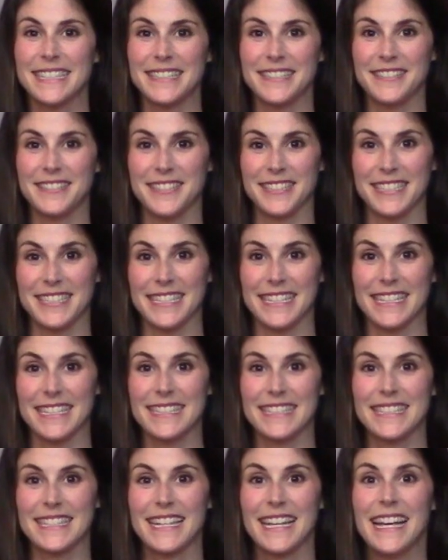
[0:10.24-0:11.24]

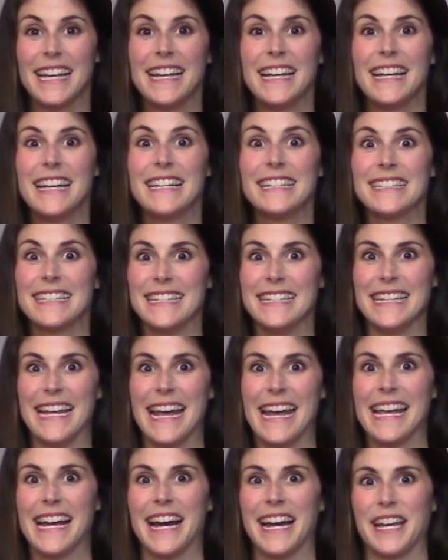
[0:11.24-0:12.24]
nutritionist.
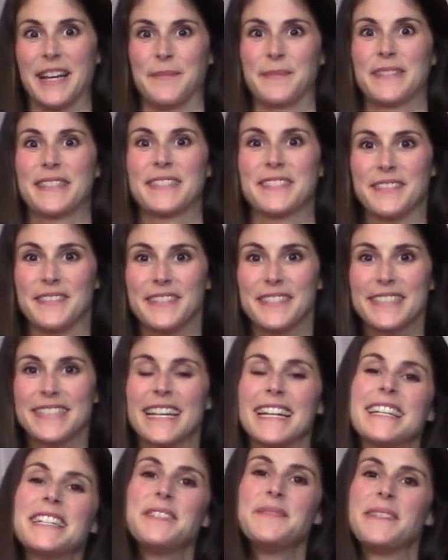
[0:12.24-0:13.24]
Today I am so
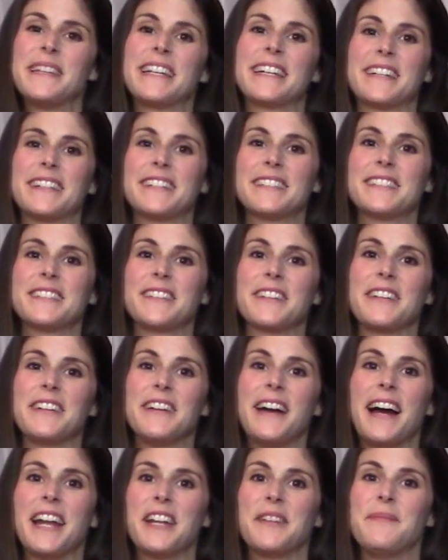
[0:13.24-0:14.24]
excited to be here to show you
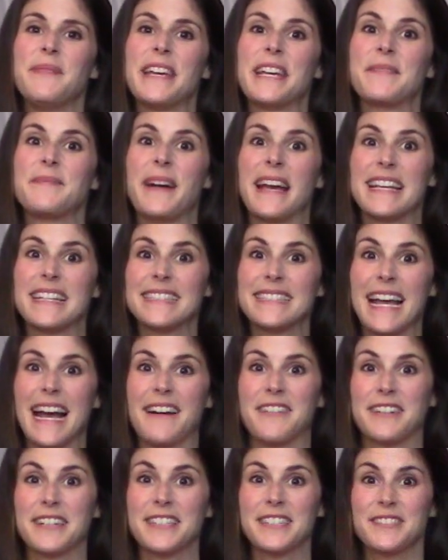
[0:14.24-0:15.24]
how to make my
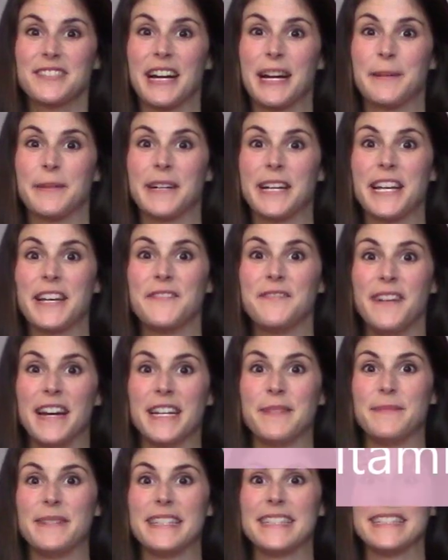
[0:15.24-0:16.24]
sour strawberry
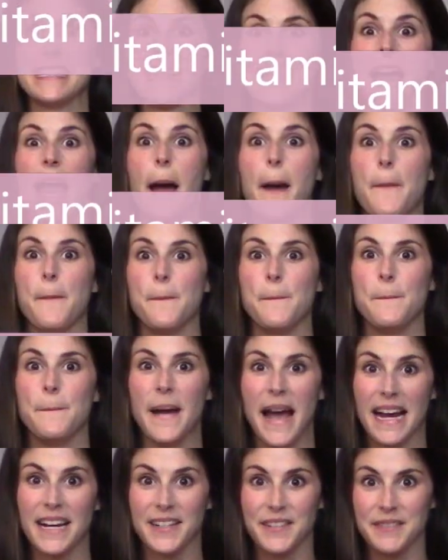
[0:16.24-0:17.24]
vitamin C
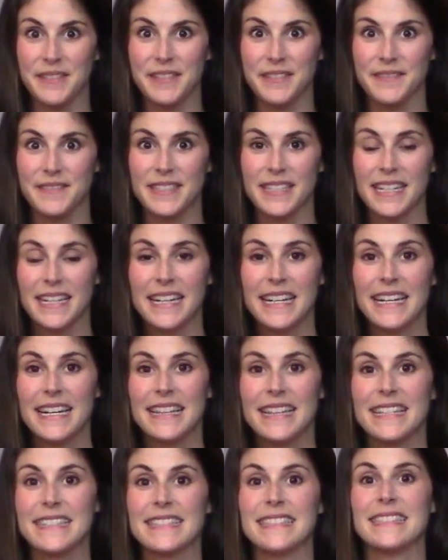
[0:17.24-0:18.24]
macaroons.
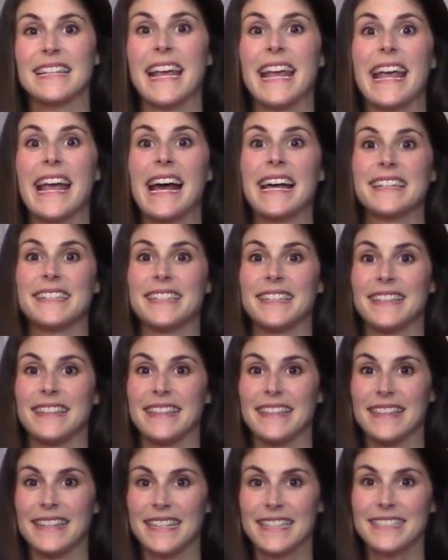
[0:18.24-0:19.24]
This is a
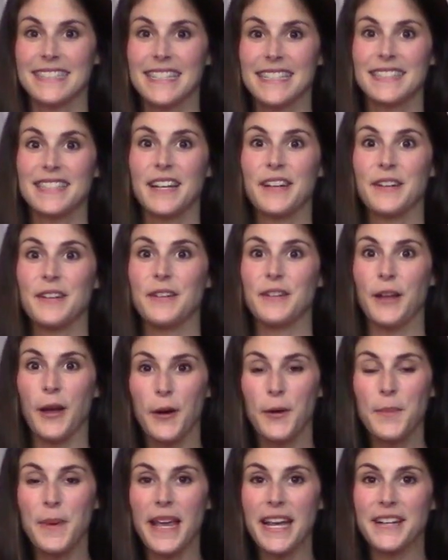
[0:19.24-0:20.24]
delicious
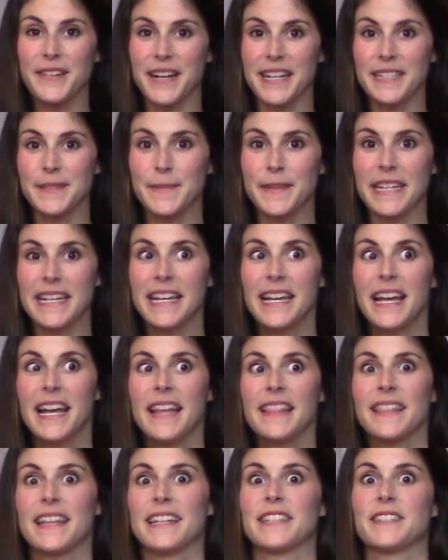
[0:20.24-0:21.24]
no-bake recipe
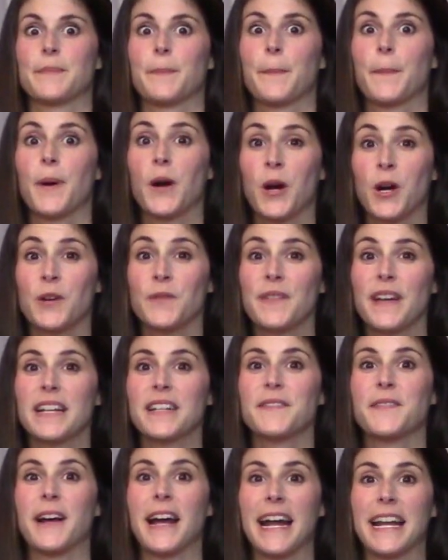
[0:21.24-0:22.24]
that is
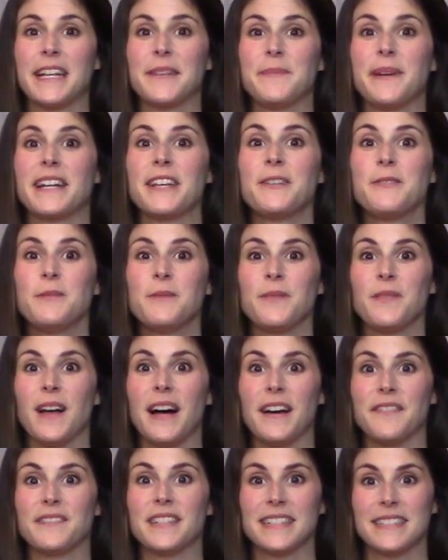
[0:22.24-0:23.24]
perfect for anybody who
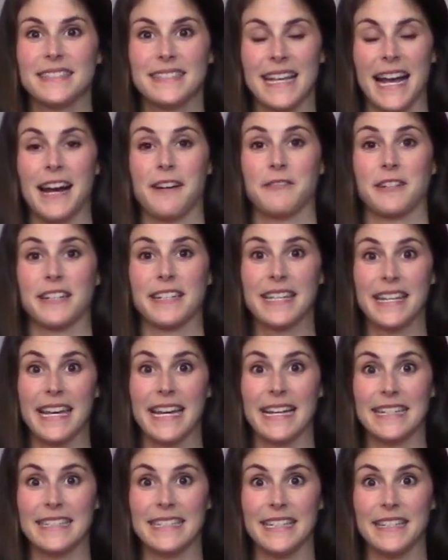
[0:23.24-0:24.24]
loves sour
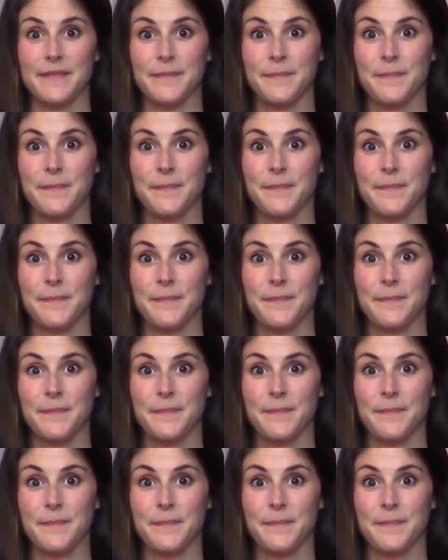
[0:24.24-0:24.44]
candy,